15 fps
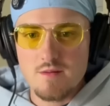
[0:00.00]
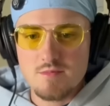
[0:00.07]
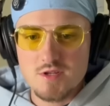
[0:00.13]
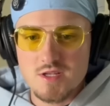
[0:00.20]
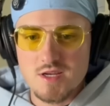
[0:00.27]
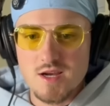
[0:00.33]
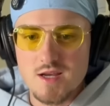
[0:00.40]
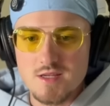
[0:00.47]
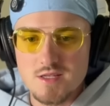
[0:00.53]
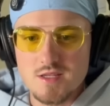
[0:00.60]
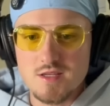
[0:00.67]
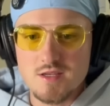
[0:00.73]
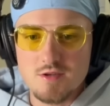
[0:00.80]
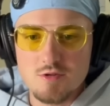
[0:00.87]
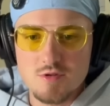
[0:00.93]
I'm just
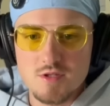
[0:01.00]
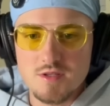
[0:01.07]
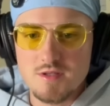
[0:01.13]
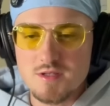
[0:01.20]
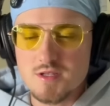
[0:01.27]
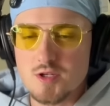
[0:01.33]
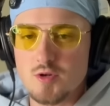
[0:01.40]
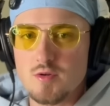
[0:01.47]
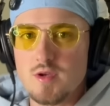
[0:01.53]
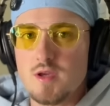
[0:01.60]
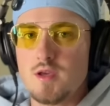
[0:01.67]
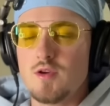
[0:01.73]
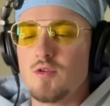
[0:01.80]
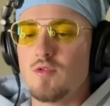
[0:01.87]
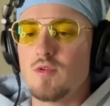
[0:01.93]
constantly using this little
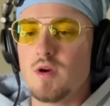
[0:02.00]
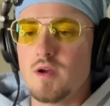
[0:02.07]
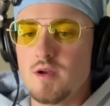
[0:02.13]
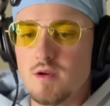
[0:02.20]
EQ right